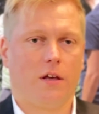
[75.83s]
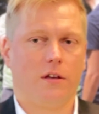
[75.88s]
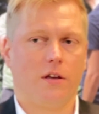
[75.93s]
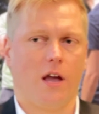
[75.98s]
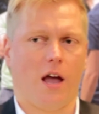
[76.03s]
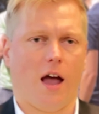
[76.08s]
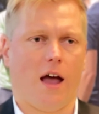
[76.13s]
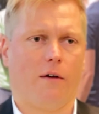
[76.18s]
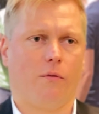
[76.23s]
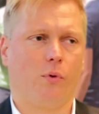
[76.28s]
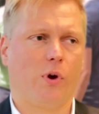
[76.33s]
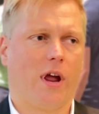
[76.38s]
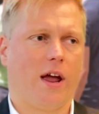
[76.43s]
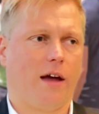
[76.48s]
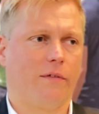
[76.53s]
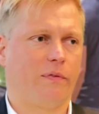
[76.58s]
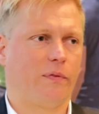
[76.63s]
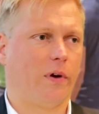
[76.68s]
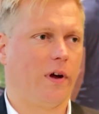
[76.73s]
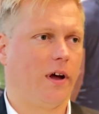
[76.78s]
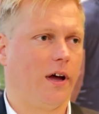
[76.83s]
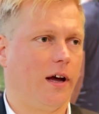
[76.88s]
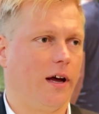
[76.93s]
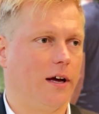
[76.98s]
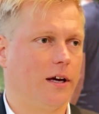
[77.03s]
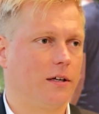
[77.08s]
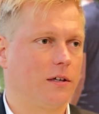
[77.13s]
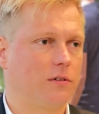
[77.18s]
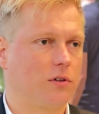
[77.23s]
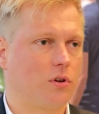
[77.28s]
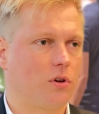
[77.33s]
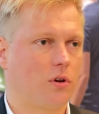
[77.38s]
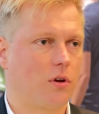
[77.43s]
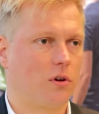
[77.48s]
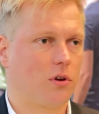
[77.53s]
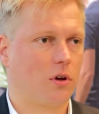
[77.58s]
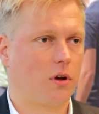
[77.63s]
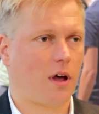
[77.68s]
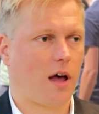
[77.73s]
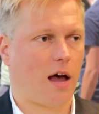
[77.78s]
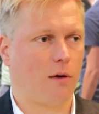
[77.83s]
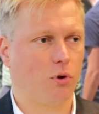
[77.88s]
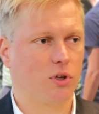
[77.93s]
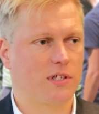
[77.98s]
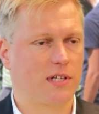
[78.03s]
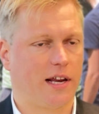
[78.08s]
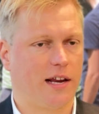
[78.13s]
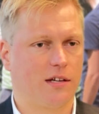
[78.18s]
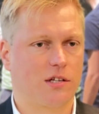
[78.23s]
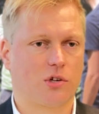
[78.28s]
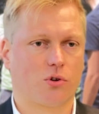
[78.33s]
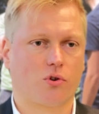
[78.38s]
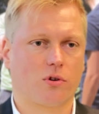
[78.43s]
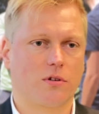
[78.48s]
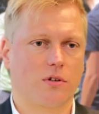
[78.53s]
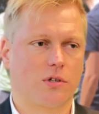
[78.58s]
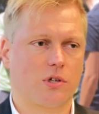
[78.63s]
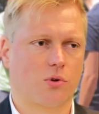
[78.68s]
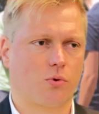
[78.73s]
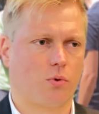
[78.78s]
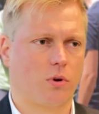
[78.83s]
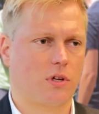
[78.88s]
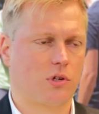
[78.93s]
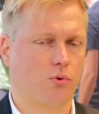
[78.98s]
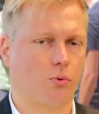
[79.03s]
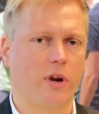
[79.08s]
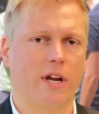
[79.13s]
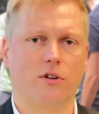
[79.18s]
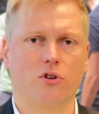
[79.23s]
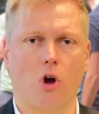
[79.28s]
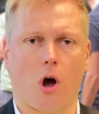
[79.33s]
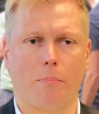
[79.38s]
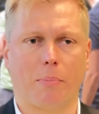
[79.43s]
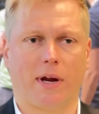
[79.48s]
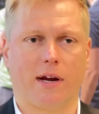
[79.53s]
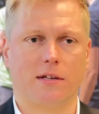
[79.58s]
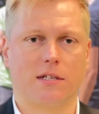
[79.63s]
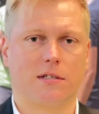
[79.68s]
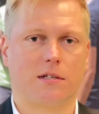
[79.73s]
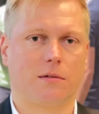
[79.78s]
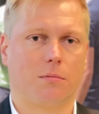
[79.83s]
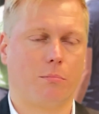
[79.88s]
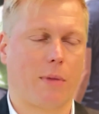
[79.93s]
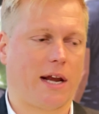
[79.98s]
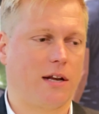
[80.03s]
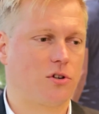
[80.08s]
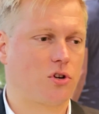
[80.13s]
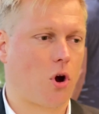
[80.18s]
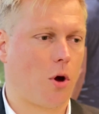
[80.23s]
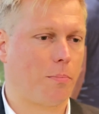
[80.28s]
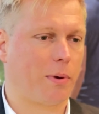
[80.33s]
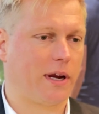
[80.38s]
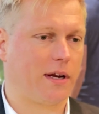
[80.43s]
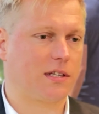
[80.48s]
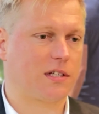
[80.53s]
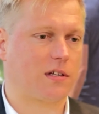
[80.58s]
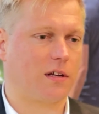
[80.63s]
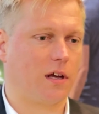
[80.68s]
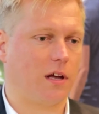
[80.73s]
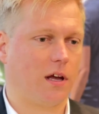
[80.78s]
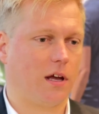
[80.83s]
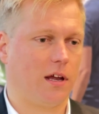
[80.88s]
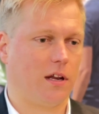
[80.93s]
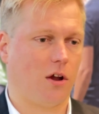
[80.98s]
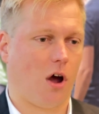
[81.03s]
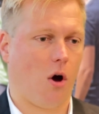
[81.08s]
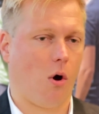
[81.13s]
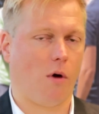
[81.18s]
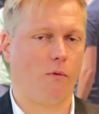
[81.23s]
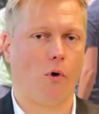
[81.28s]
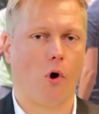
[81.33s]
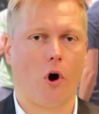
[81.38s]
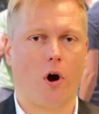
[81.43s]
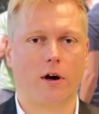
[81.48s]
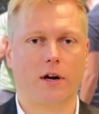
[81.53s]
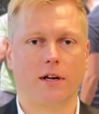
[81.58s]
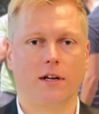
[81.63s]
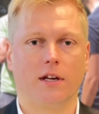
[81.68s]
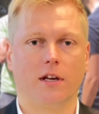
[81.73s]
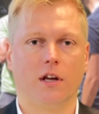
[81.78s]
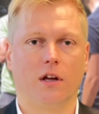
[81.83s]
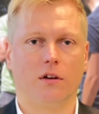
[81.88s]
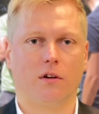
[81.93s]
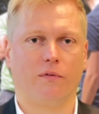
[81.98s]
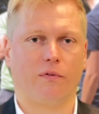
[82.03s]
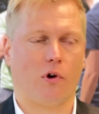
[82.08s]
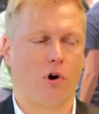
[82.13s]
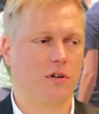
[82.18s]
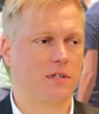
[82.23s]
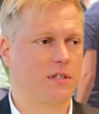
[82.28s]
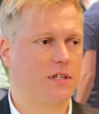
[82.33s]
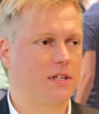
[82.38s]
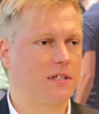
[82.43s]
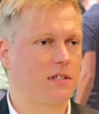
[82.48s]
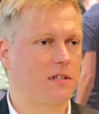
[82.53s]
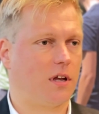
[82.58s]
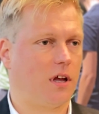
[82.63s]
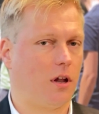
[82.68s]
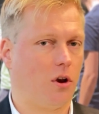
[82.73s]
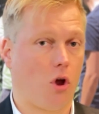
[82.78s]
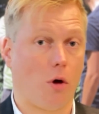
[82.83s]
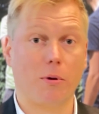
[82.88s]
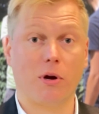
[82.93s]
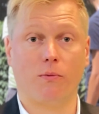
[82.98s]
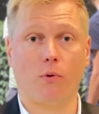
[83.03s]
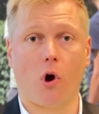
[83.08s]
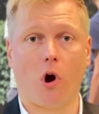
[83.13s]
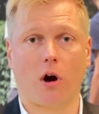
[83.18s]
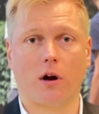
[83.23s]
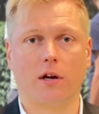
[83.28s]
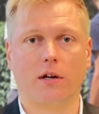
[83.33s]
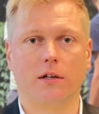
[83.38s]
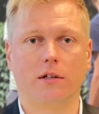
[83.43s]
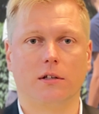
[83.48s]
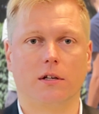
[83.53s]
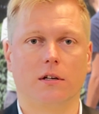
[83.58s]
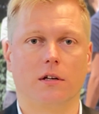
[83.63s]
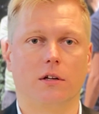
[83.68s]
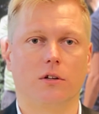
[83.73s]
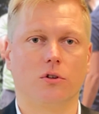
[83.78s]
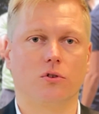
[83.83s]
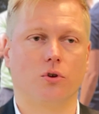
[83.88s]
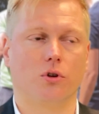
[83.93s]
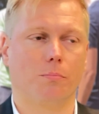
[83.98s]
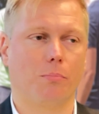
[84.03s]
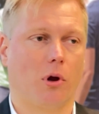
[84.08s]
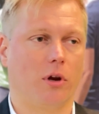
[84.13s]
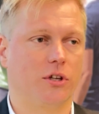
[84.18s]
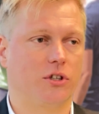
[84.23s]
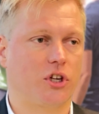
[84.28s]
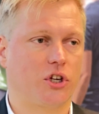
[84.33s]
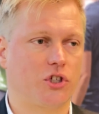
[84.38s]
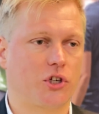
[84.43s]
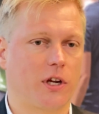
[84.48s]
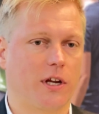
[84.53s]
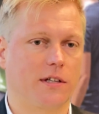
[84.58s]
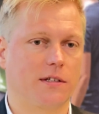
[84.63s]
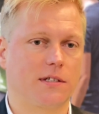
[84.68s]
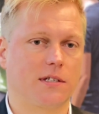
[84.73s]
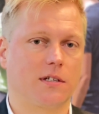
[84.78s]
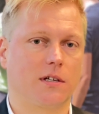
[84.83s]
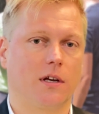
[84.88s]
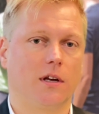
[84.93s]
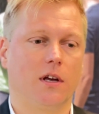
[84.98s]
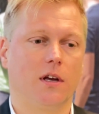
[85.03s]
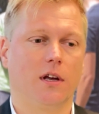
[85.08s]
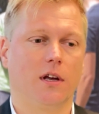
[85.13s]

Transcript: Yeah, we have, I would say, three main topics in our work. The first is lobby work to the politicians